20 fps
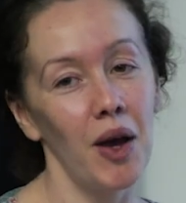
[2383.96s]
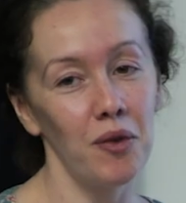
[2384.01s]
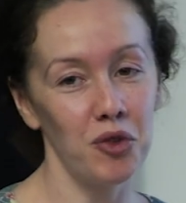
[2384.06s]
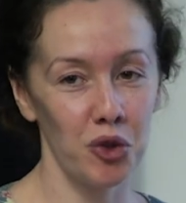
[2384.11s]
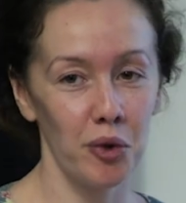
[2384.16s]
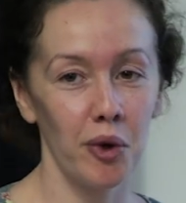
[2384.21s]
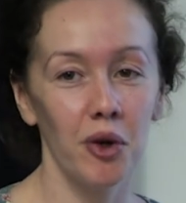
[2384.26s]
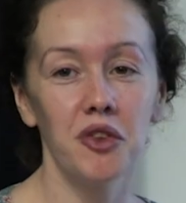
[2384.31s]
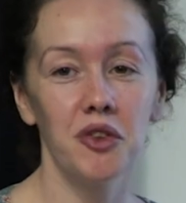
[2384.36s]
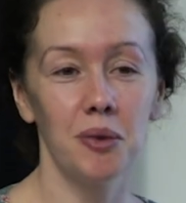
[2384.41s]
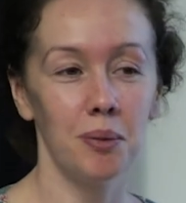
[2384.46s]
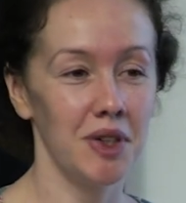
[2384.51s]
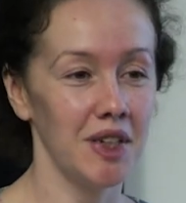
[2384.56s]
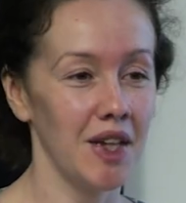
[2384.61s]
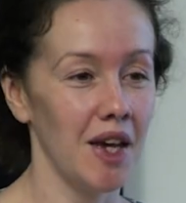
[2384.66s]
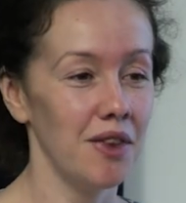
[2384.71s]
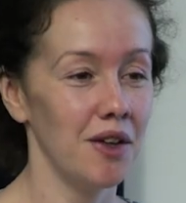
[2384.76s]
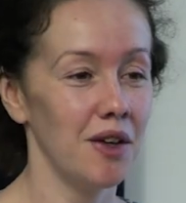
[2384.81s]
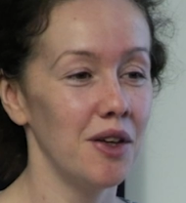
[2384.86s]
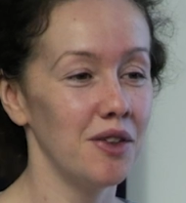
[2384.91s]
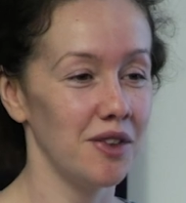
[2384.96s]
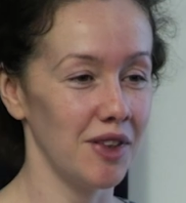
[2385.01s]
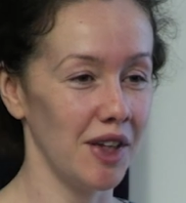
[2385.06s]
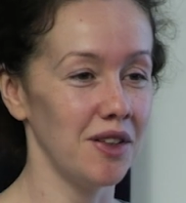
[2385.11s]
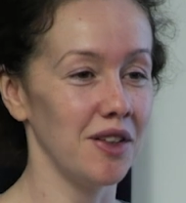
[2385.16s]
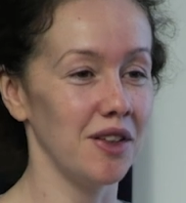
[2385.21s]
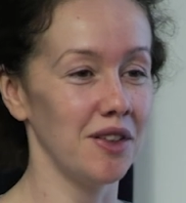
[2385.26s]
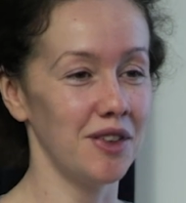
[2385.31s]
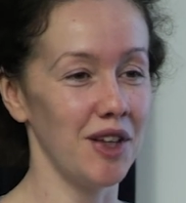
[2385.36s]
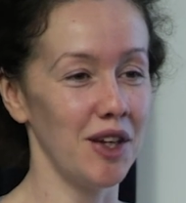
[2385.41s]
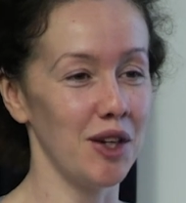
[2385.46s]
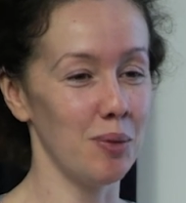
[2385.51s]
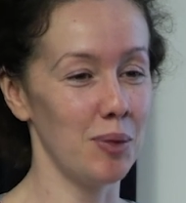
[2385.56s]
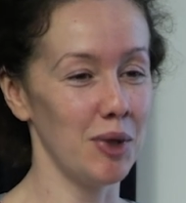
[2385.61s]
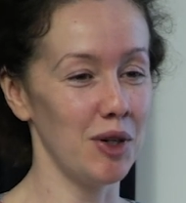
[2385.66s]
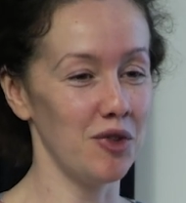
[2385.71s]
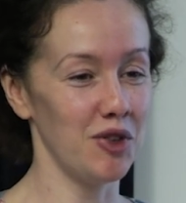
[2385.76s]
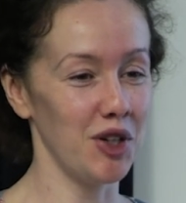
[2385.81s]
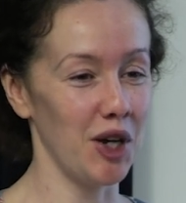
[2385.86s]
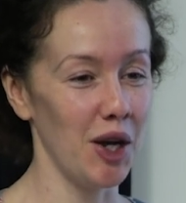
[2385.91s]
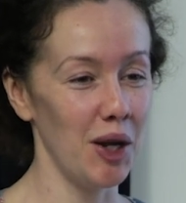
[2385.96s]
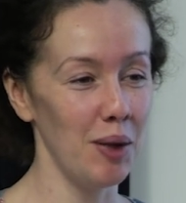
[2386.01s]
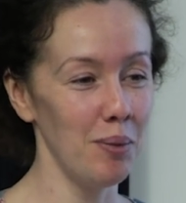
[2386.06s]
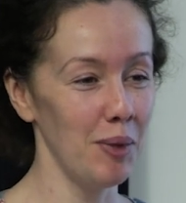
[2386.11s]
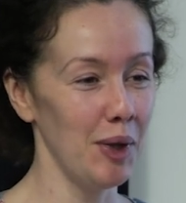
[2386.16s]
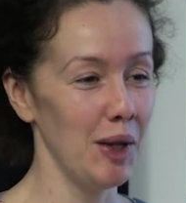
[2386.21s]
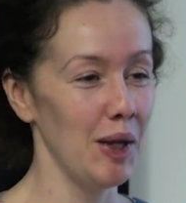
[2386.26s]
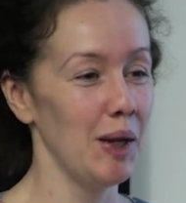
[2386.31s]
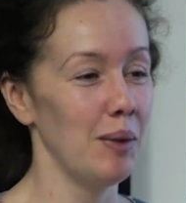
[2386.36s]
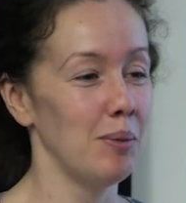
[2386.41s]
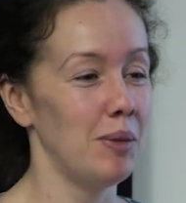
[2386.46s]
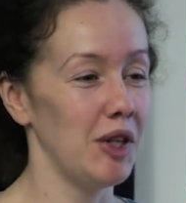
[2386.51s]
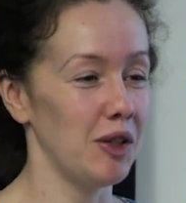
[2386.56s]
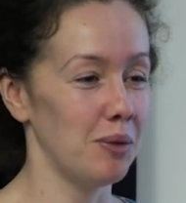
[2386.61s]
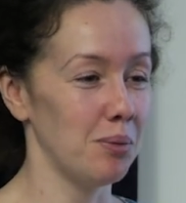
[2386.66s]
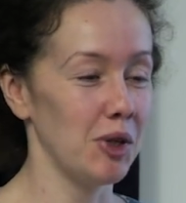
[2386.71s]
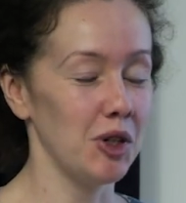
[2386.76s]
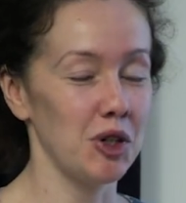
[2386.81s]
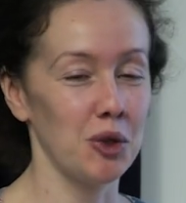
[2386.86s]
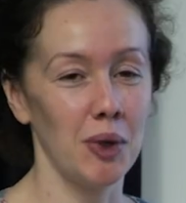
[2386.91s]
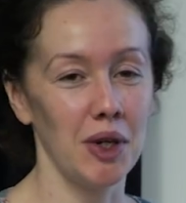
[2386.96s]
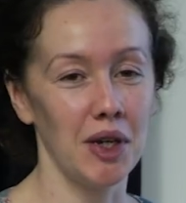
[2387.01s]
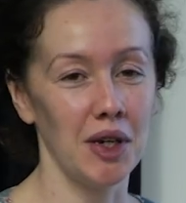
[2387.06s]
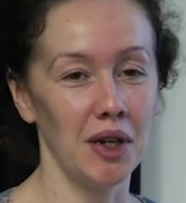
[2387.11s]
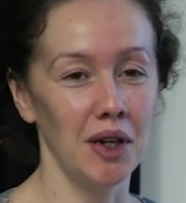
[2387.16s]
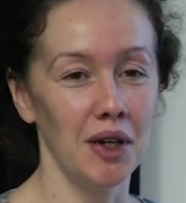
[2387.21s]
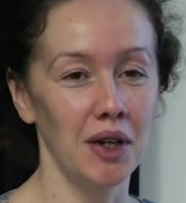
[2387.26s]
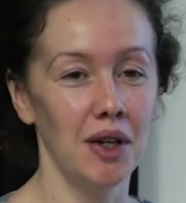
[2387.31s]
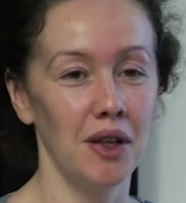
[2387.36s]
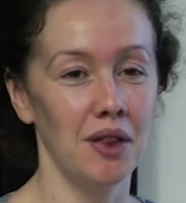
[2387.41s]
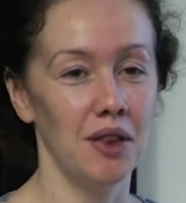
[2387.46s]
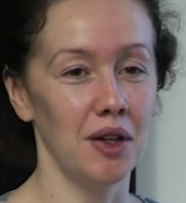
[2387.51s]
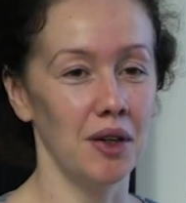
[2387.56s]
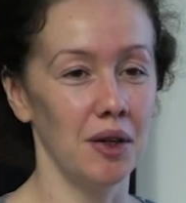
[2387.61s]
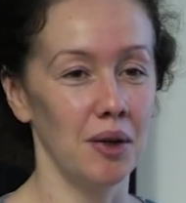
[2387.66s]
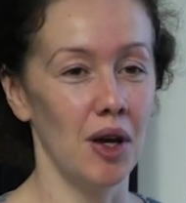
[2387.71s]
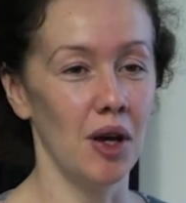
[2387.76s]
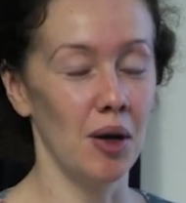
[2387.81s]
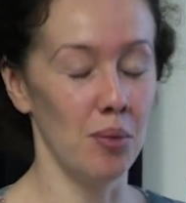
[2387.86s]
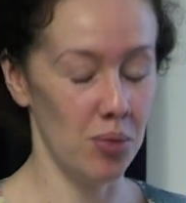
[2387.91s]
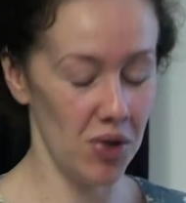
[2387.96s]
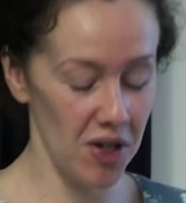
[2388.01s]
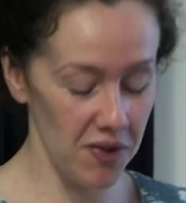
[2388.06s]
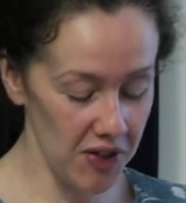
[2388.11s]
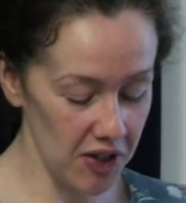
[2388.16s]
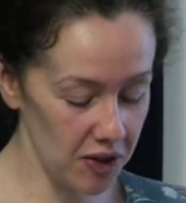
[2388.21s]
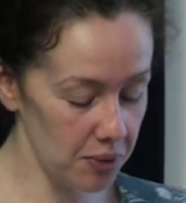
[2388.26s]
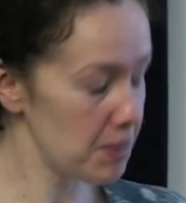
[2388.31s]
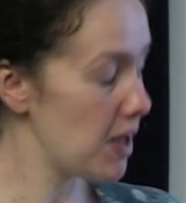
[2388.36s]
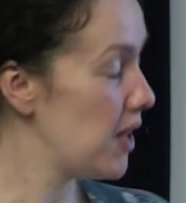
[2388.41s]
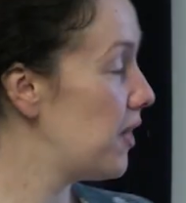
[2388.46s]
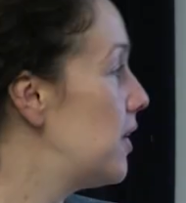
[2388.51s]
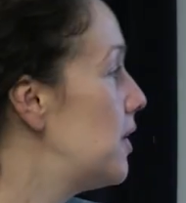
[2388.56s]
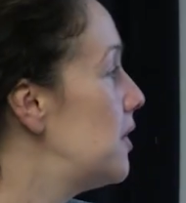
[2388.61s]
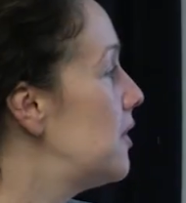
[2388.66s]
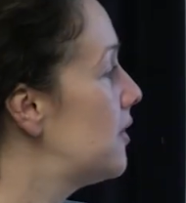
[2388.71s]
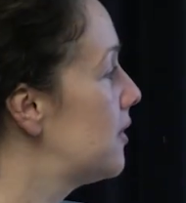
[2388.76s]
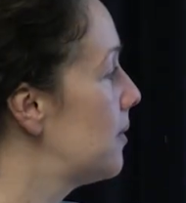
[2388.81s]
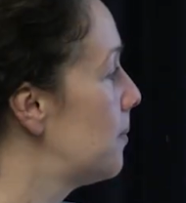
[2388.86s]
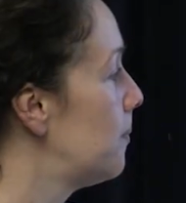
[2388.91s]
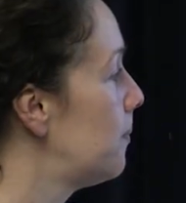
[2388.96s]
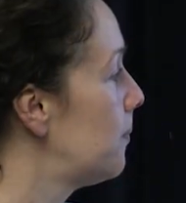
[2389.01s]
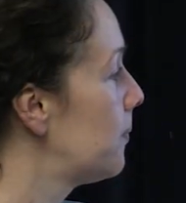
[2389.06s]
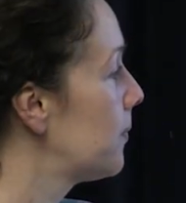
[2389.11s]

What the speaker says: have to cross them together, so that does take a bit of time, but it's much quicker than previous methods.